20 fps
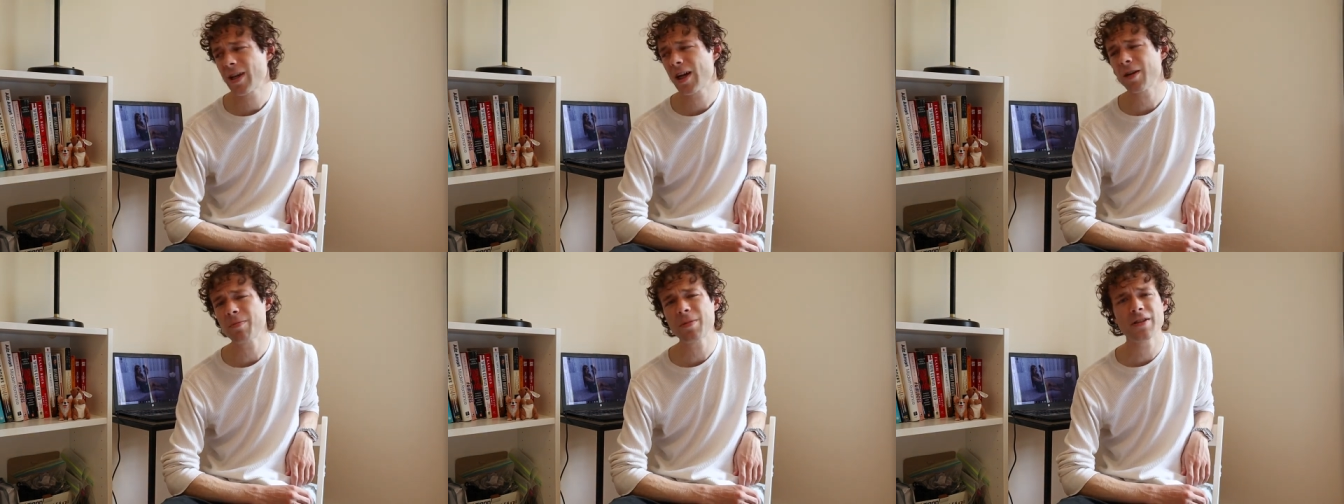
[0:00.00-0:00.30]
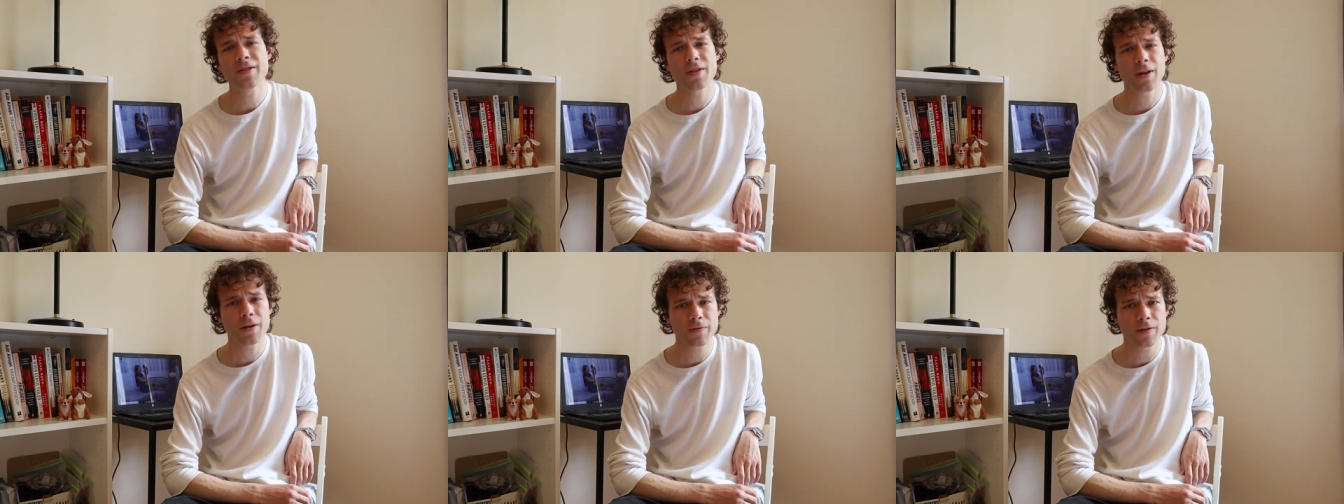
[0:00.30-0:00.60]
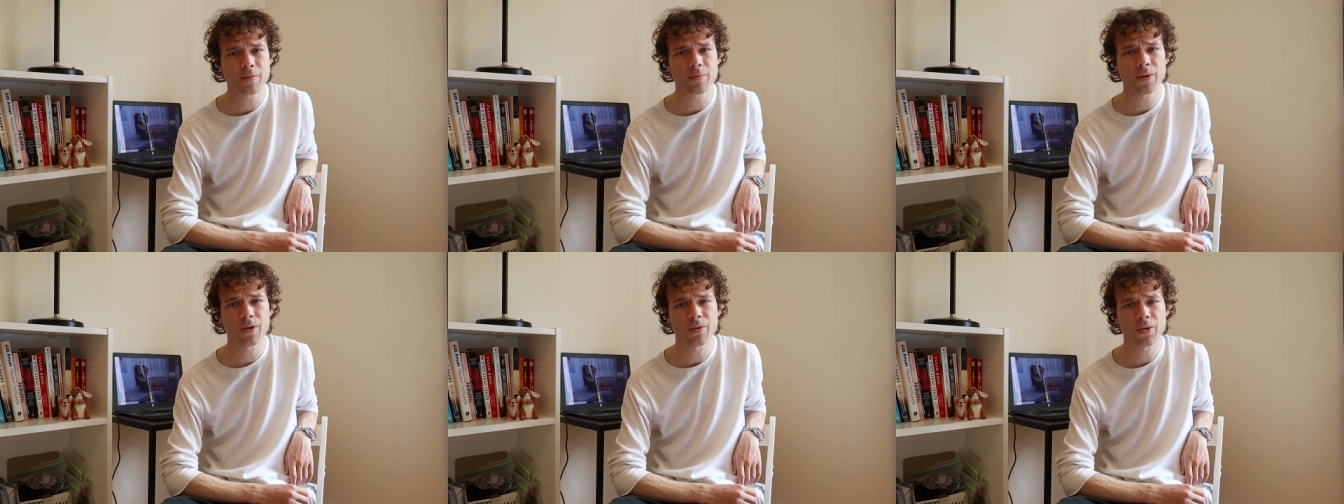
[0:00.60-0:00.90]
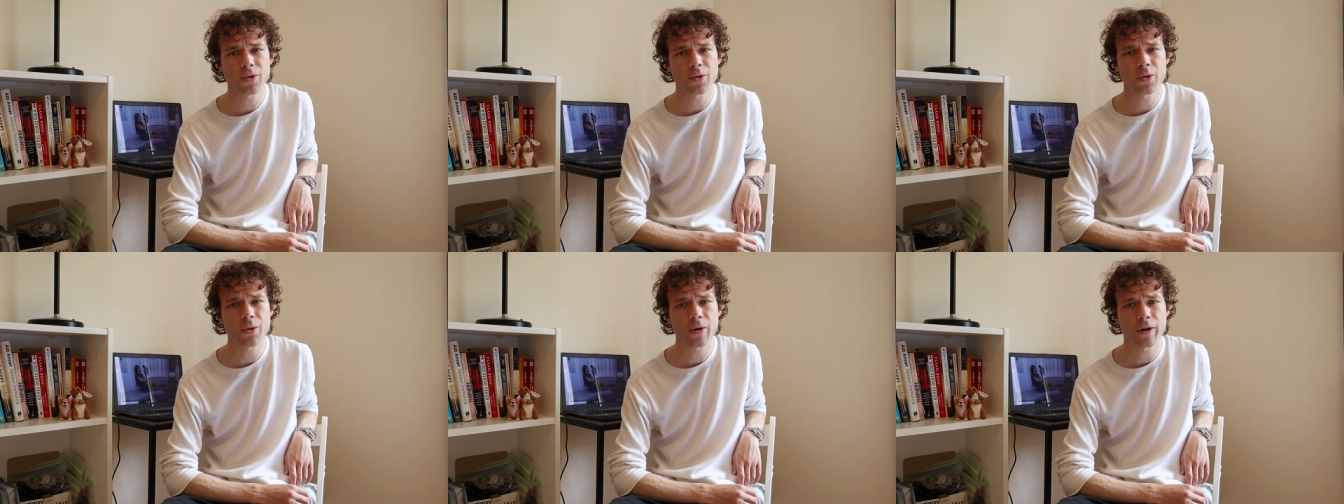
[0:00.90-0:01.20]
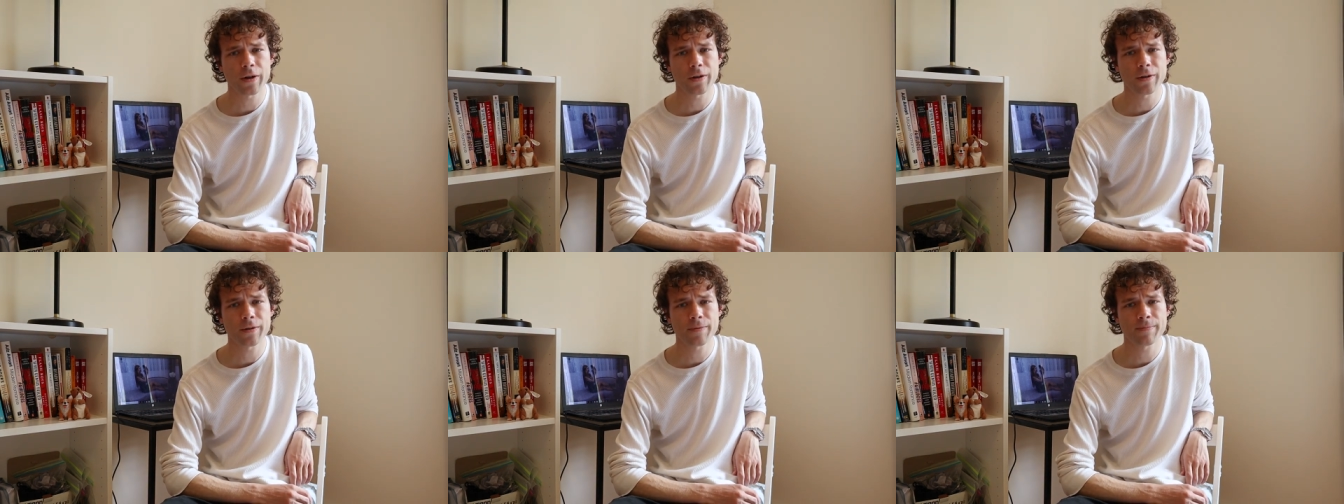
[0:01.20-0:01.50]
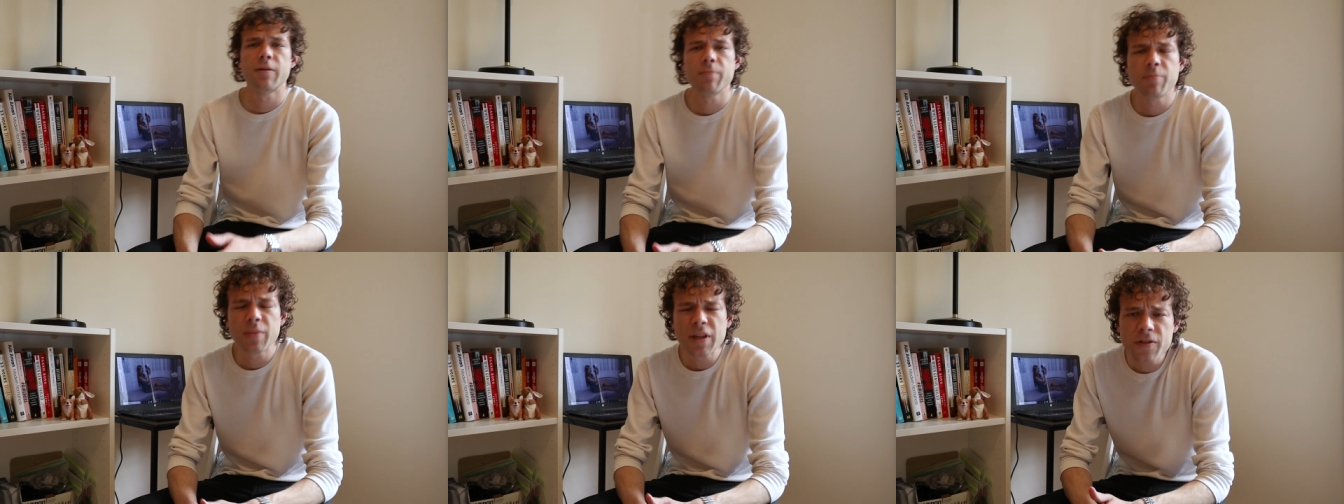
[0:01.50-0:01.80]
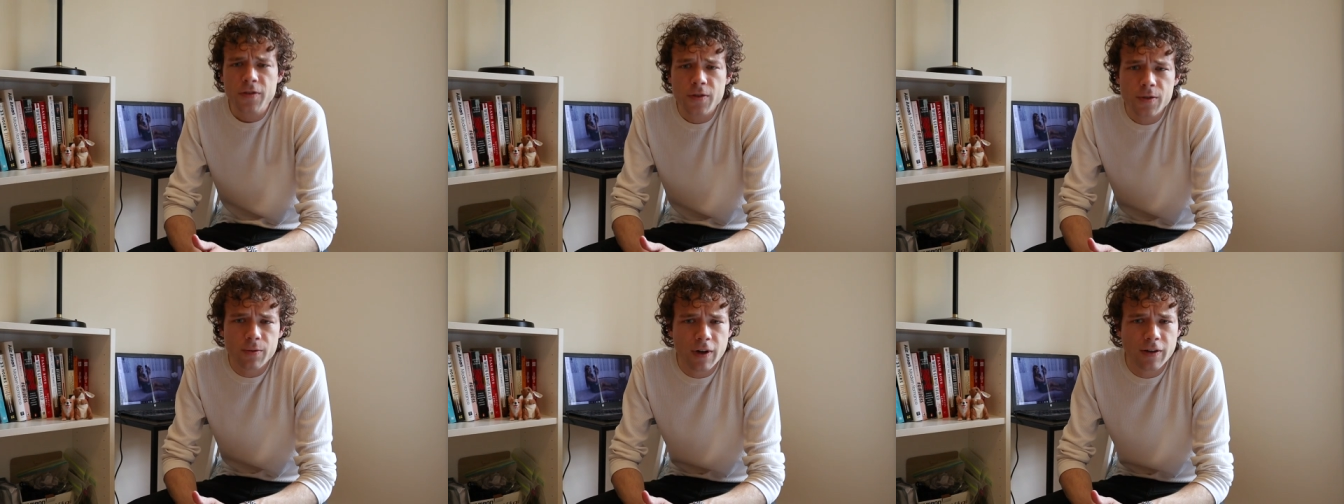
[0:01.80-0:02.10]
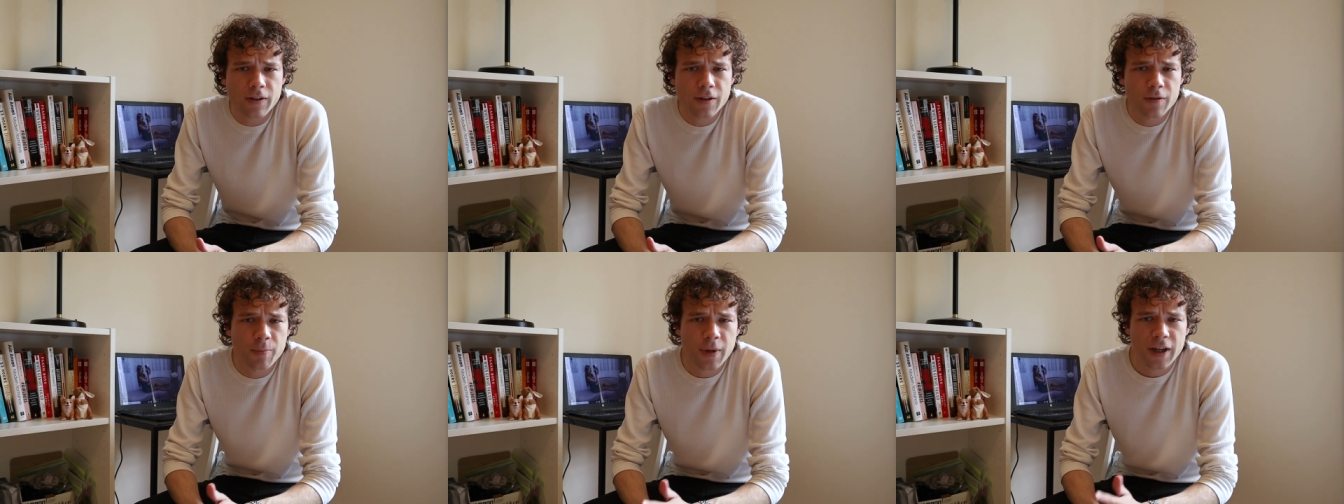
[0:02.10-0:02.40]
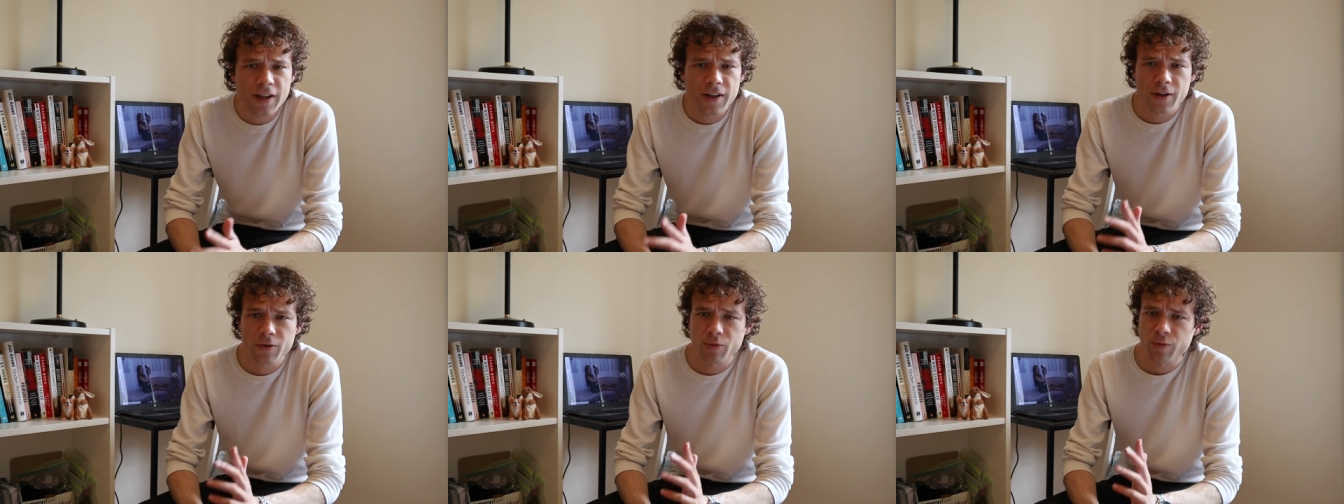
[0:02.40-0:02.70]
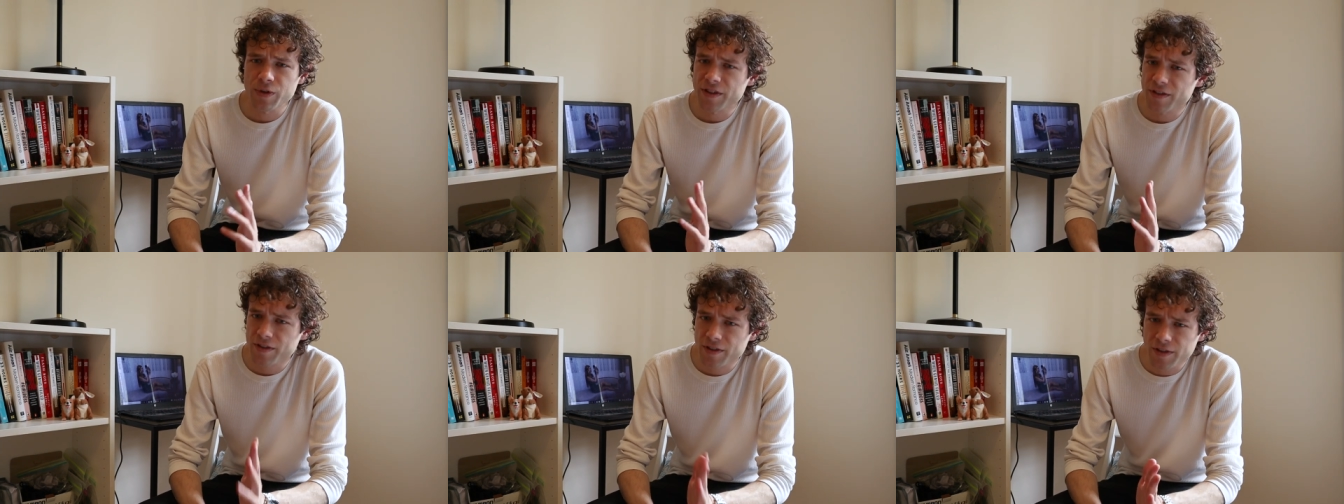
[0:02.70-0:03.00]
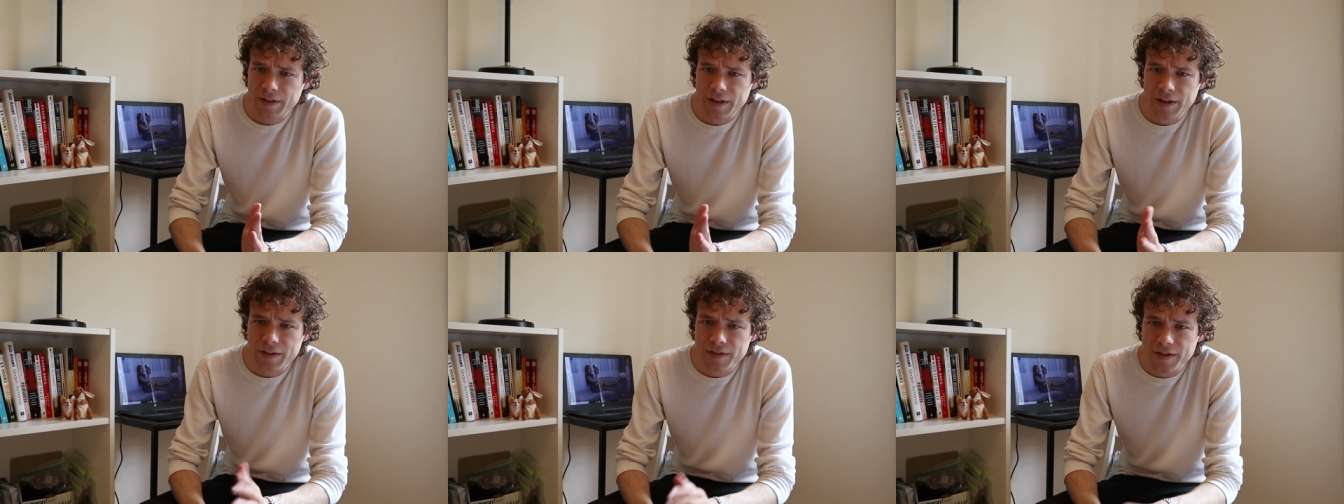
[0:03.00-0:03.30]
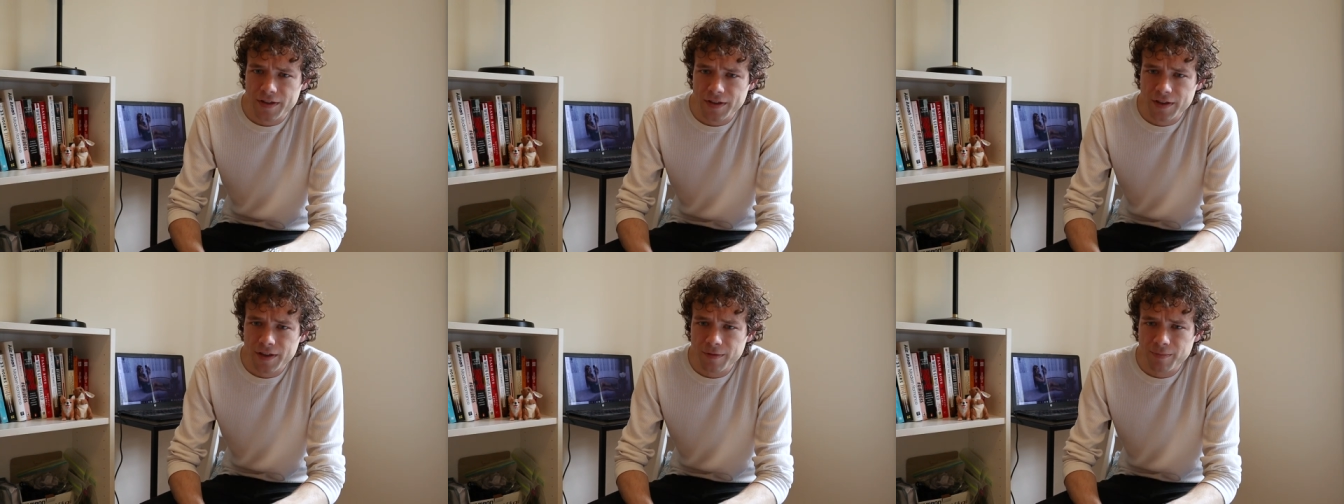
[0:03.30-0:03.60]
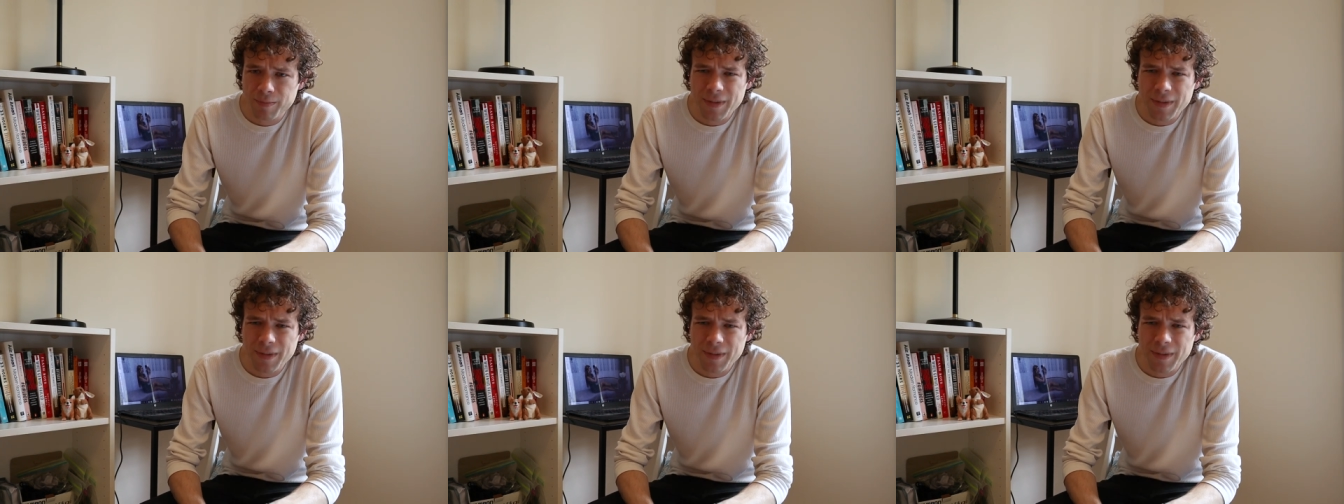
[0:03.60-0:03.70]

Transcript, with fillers: Gotta be tough to be a New Yorker. And being surrounded by their resiliency